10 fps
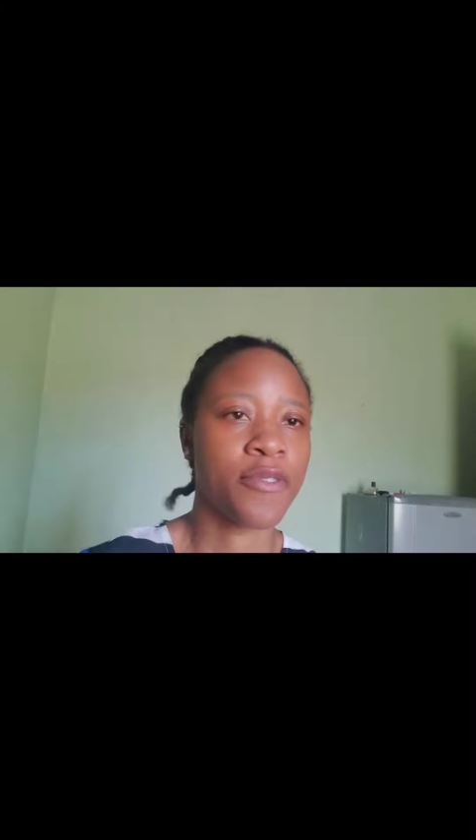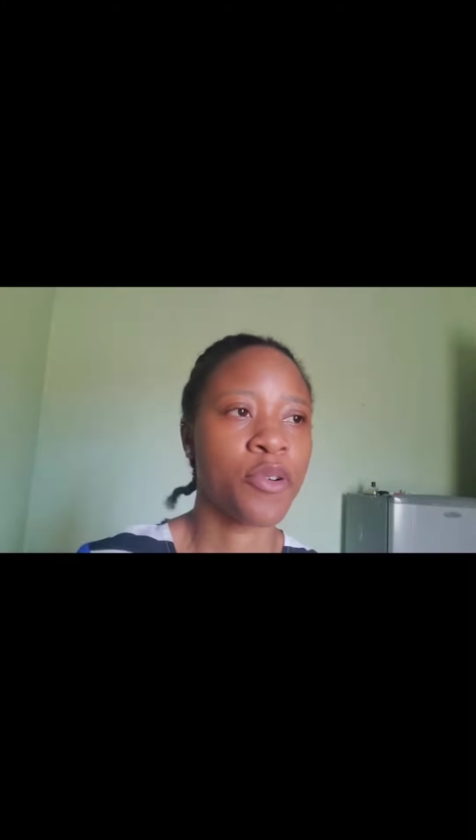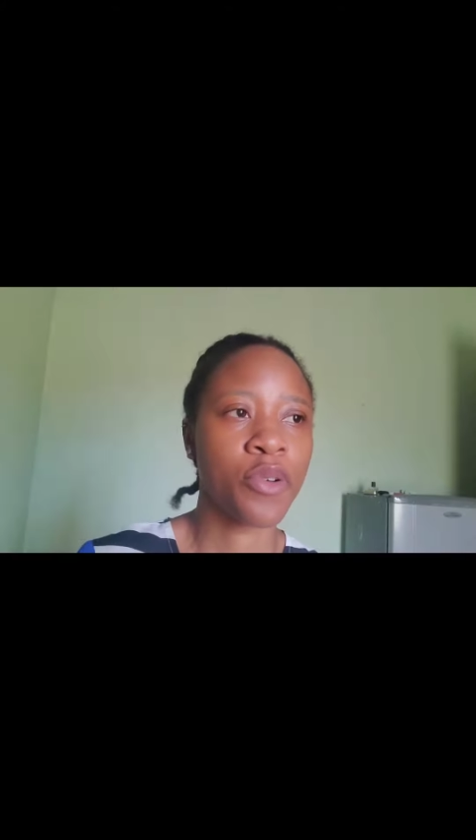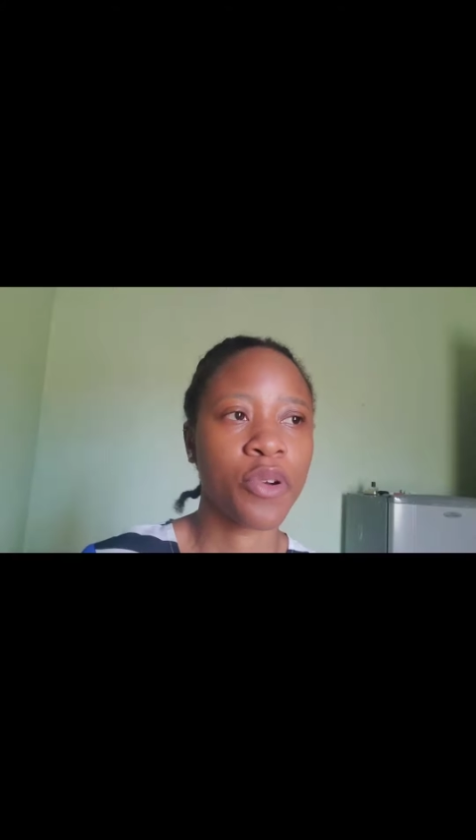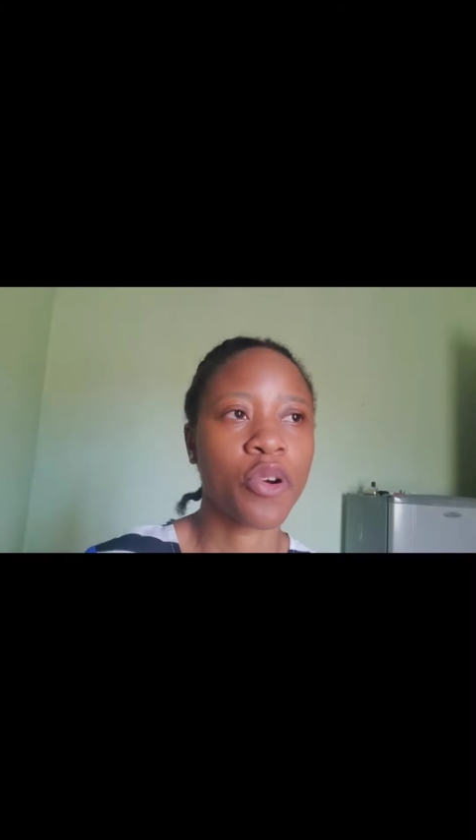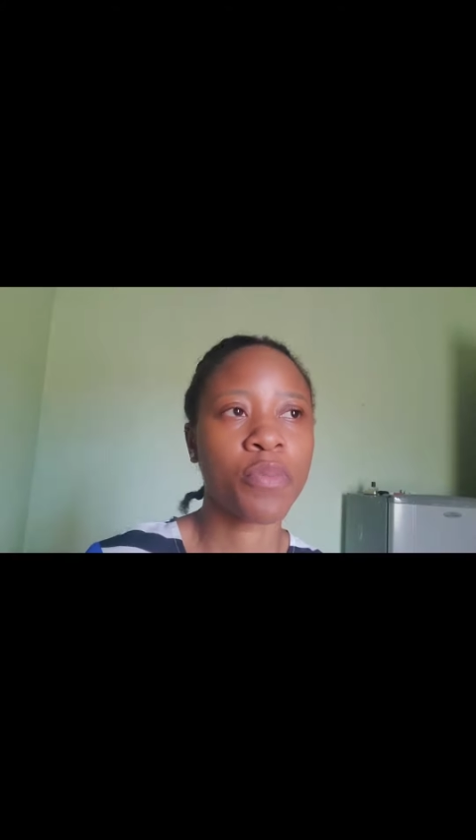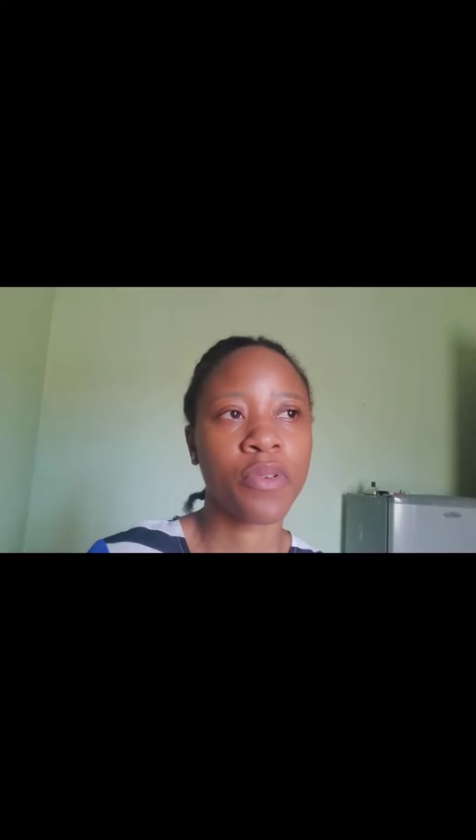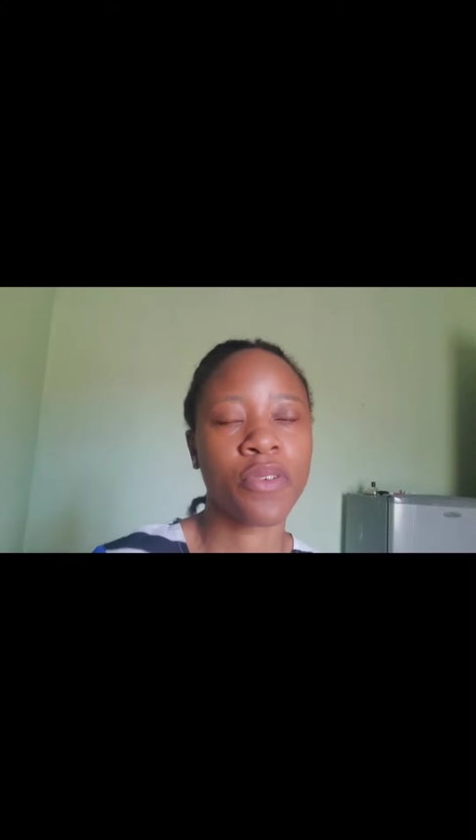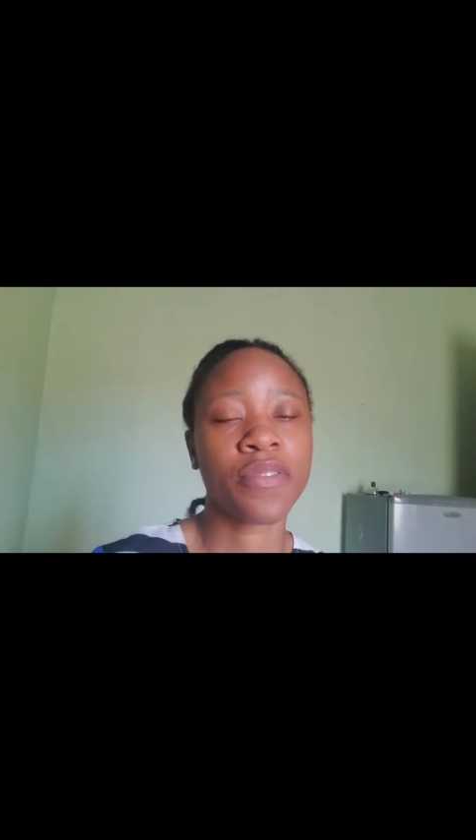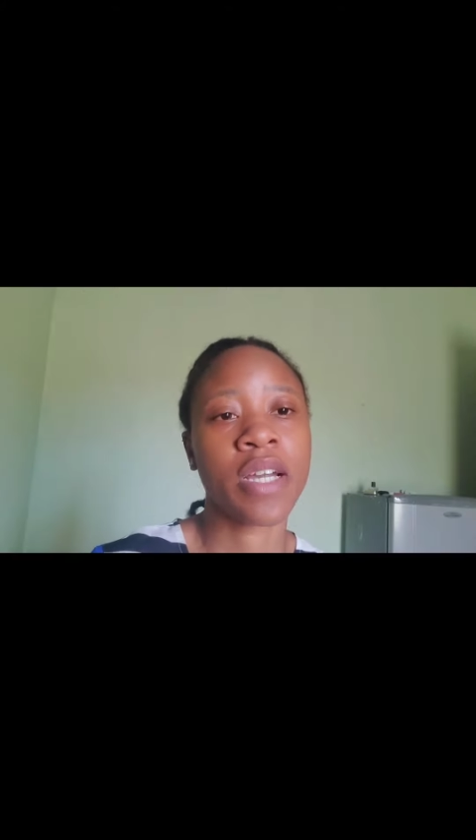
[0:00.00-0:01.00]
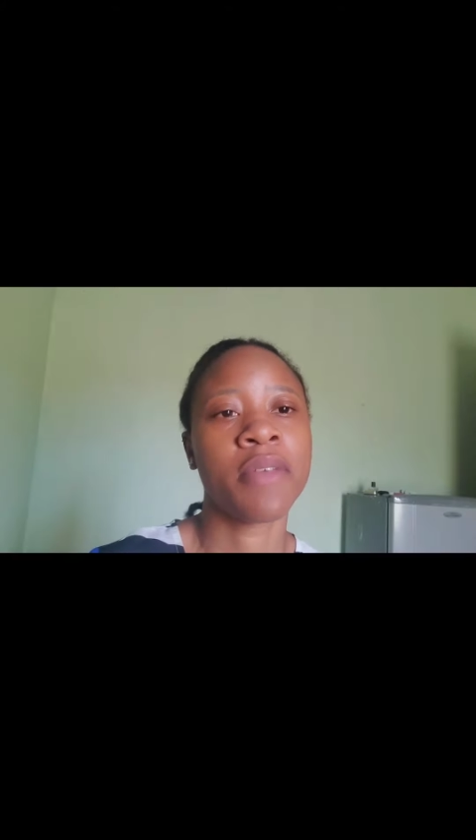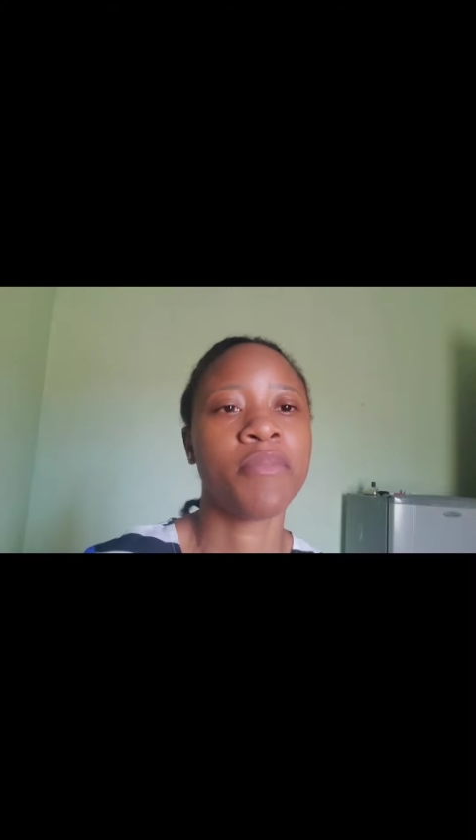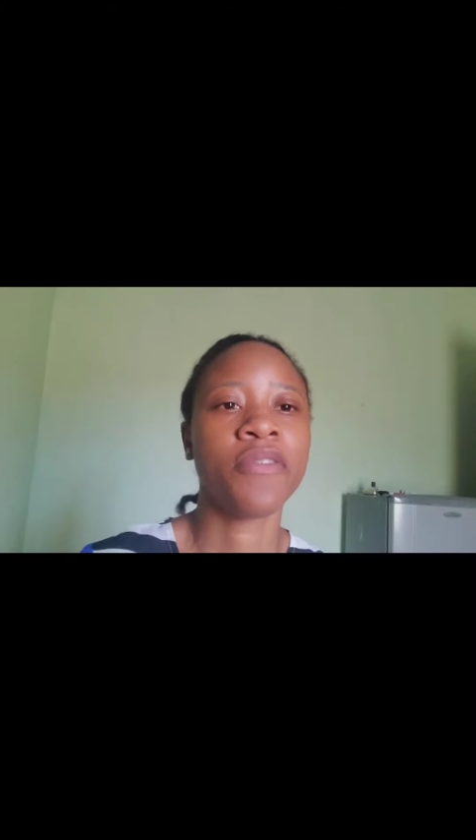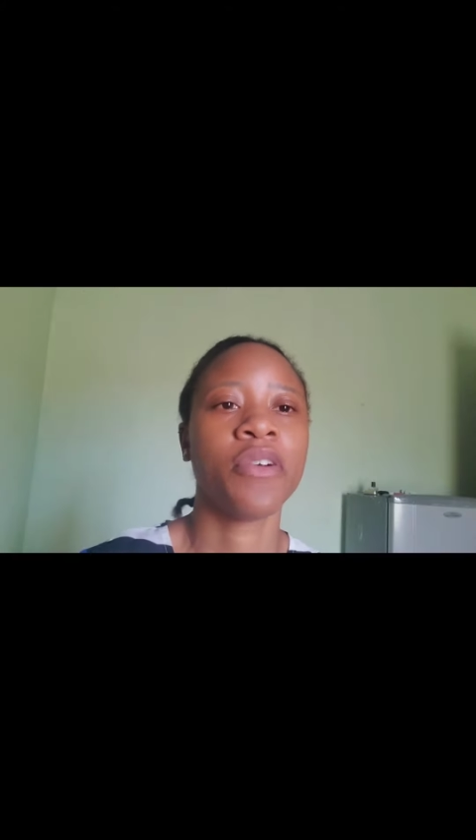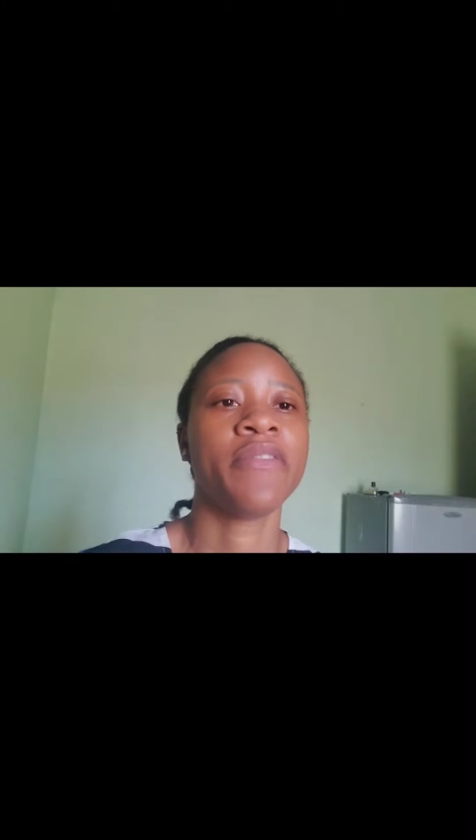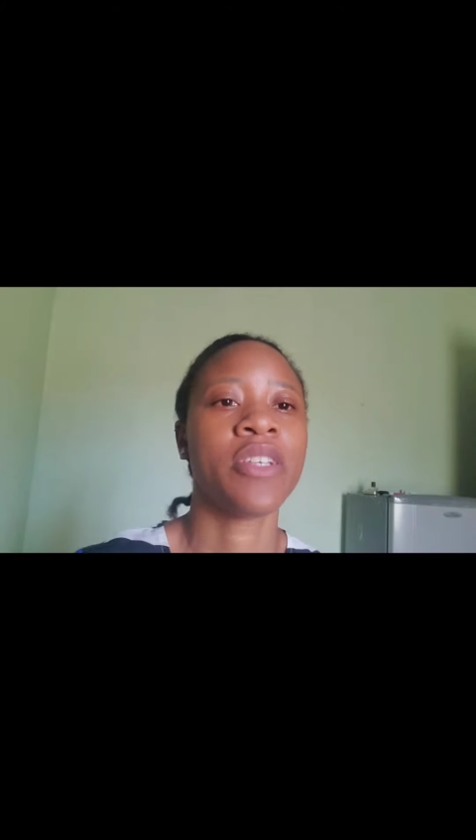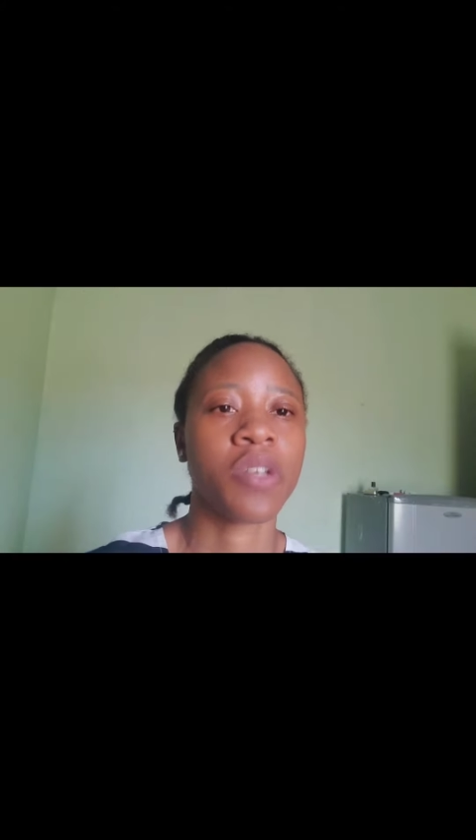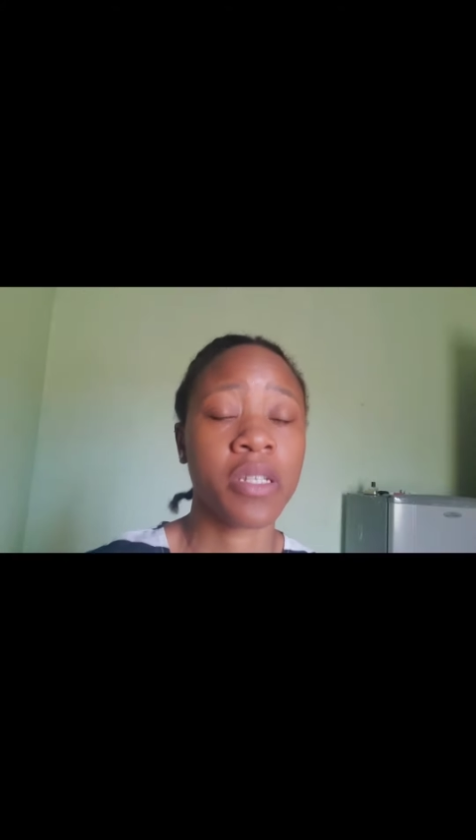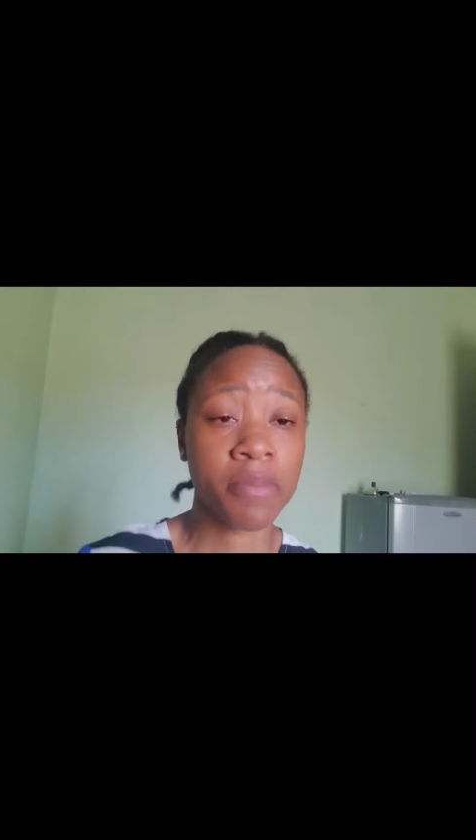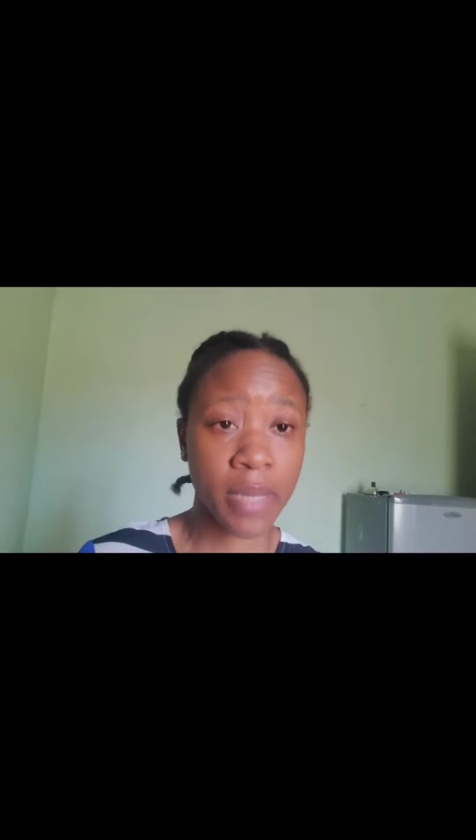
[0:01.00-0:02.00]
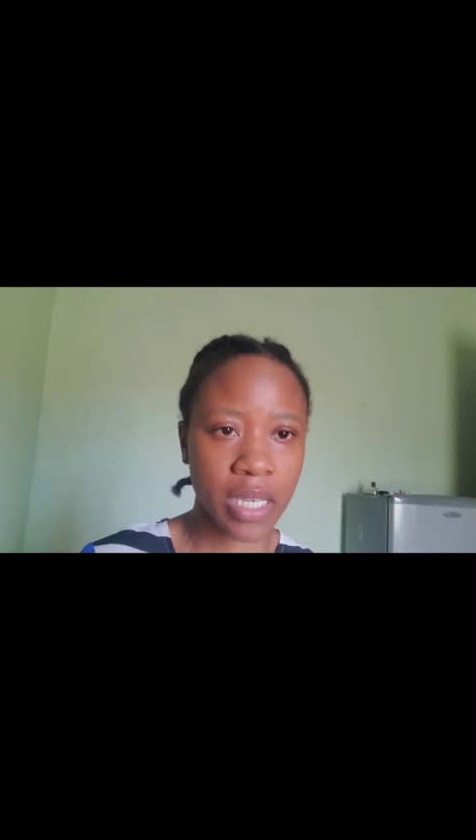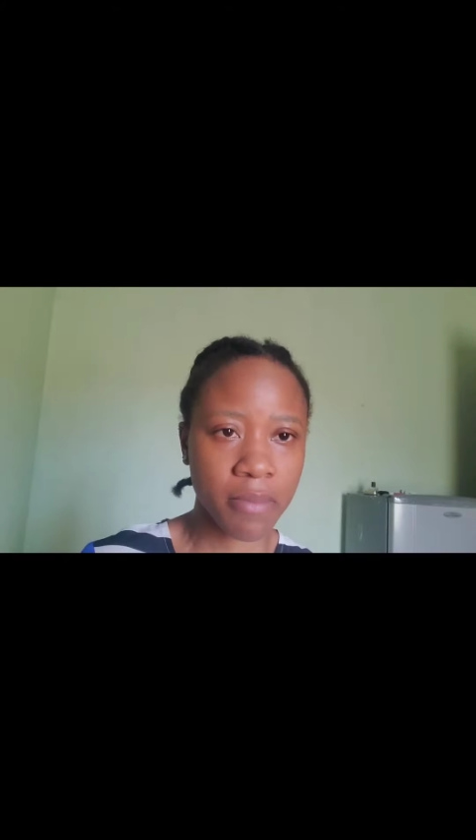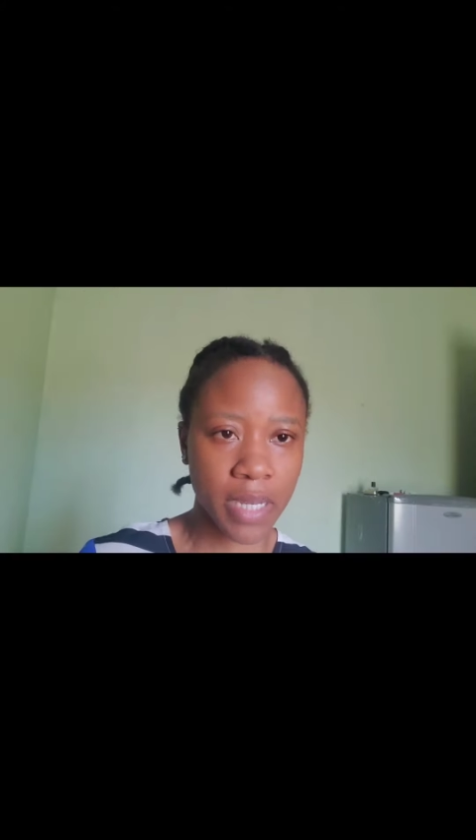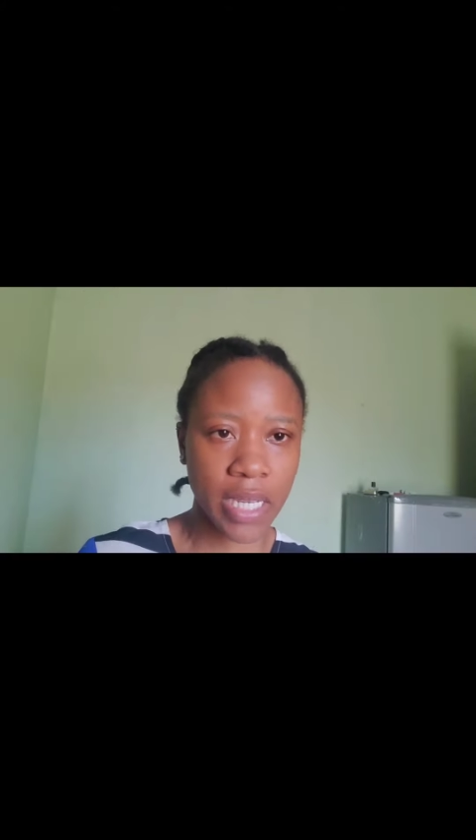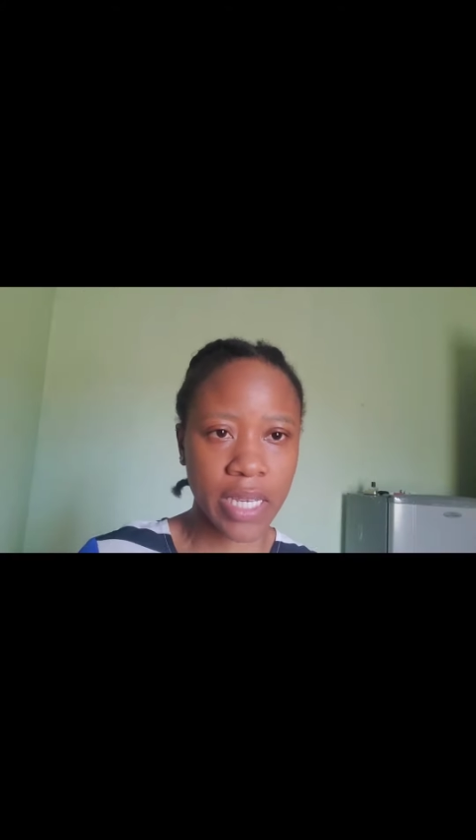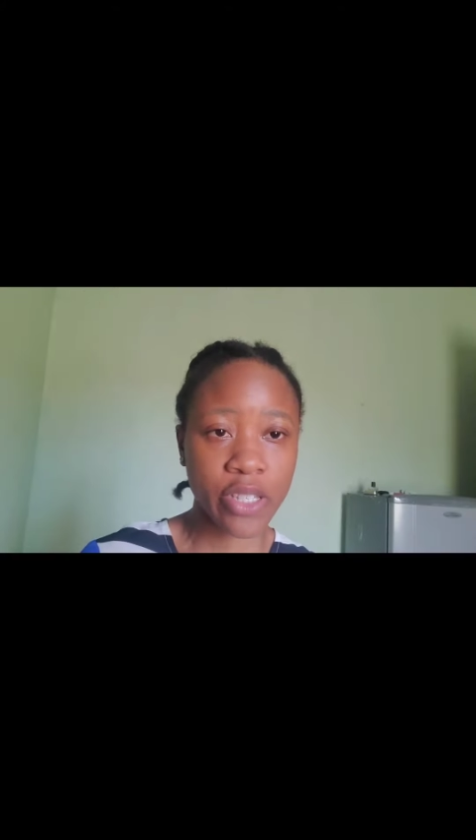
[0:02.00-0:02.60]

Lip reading: for a couple of times before eventually making my hair.